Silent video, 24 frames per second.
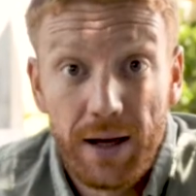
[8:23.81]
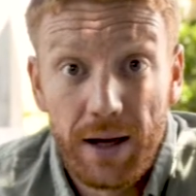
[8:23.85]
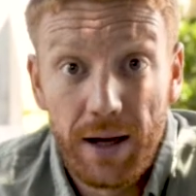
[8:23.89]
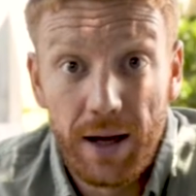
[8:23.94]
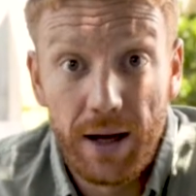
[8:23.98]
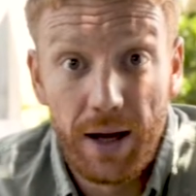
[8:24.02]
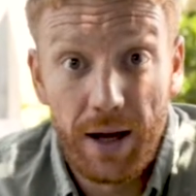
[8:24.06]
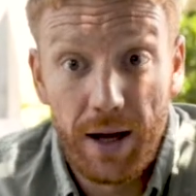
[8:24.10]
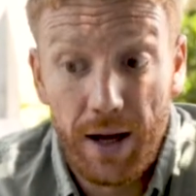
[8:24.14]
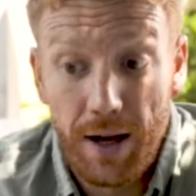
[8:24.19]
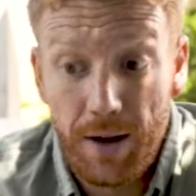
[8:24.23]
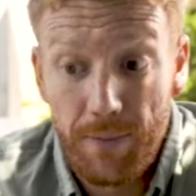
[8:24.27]

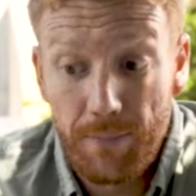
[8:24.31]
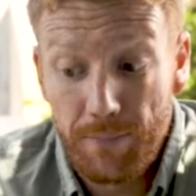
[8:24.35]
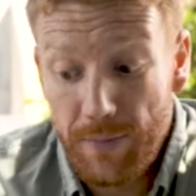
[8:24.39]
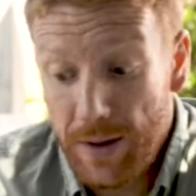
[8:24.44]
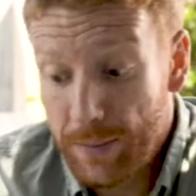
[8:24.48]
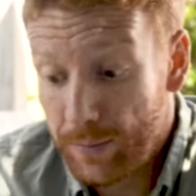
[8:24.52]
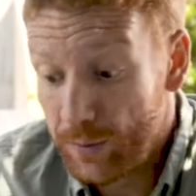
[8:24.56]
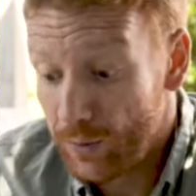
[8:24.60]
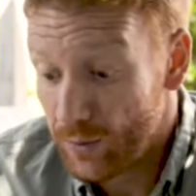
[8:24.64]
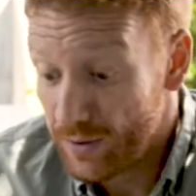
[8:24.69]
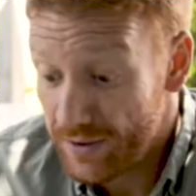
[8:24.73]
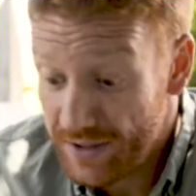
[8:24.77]
Uh,
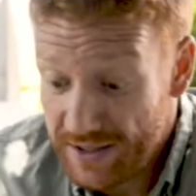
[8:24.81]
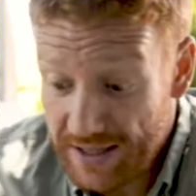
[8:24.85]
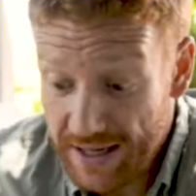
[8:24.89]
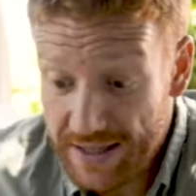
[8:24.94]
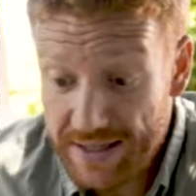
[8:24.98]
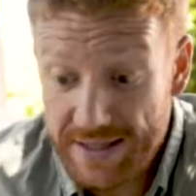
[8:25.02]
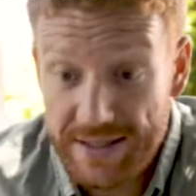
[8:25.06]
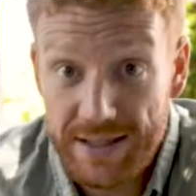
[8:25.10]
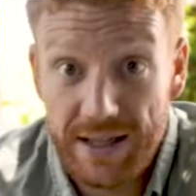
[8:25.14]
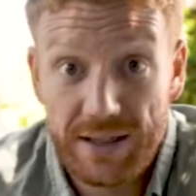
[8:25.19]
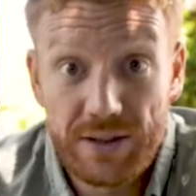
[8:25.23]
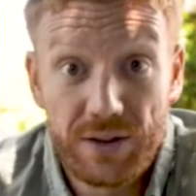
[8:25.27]
maybe you're
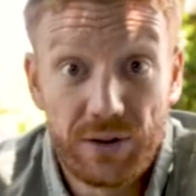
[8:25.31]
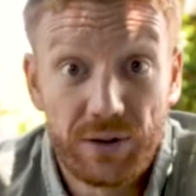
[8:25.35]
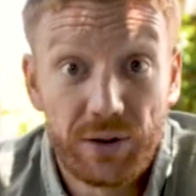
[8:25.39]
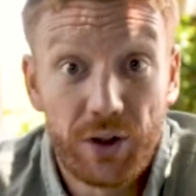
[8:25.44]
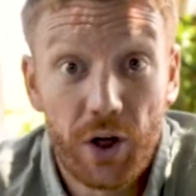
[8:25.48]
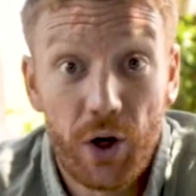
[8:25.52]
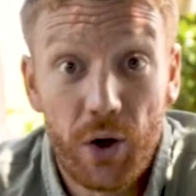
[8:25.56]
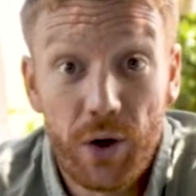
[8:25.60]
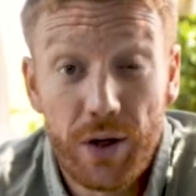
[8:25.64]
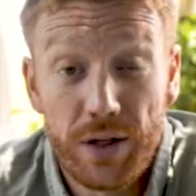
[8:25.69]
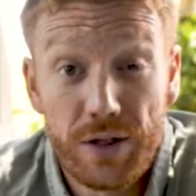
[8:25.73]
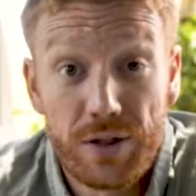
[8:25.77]
dead set on
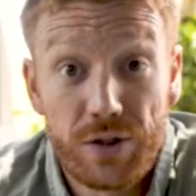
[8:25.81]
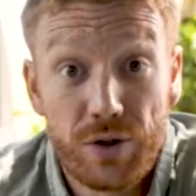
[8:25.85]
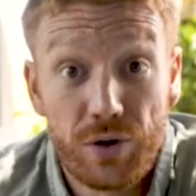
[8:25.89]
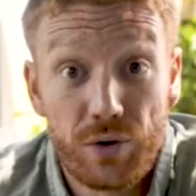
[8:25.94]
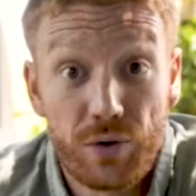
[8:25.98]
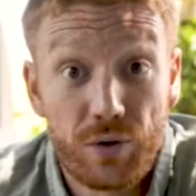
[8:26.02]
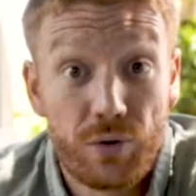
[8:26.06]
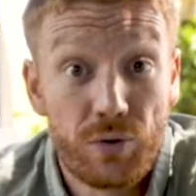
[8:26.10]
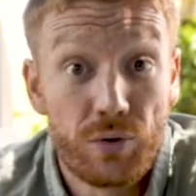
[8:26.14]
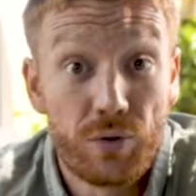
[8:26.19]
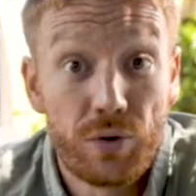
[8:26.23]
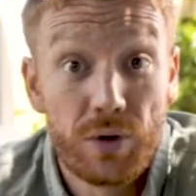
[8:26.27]
going
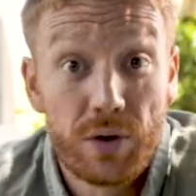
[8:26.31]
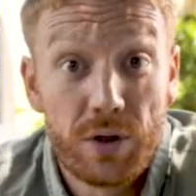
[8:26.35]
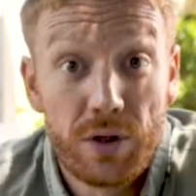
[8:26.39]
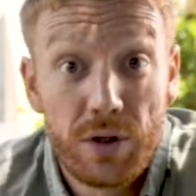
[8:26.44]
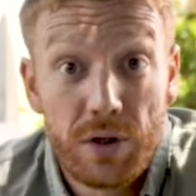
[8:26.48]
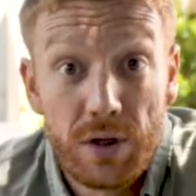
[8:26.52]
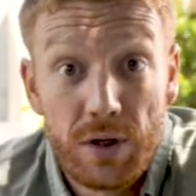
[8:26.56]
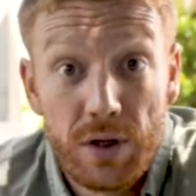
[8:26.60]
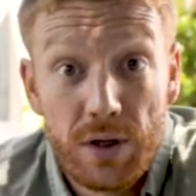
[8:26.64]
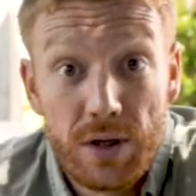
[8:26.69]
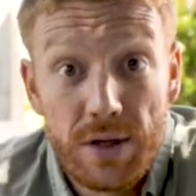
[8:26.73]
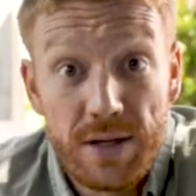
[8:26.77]
to
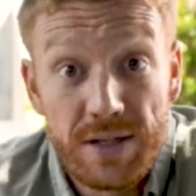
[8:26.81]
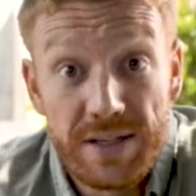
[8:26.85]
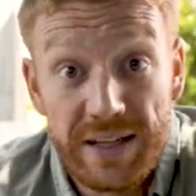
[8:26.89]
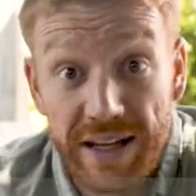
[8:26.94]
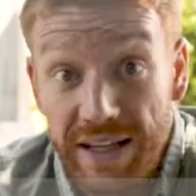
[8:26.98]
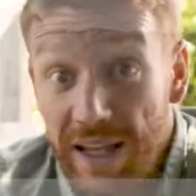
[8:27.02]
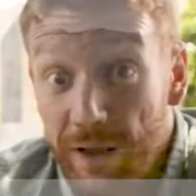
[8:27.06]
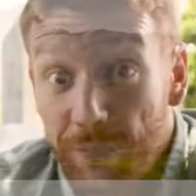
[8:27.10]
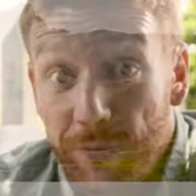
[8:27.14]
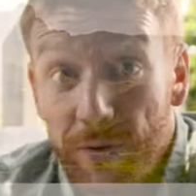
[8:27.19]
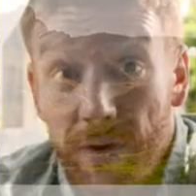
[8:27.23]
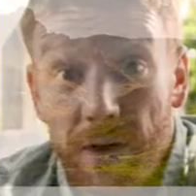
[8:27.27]

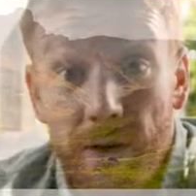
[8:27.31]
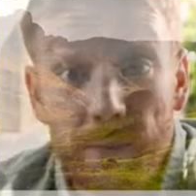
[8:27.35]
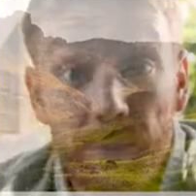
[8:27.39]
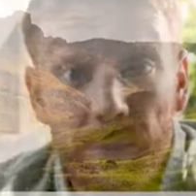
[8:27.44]
South Africa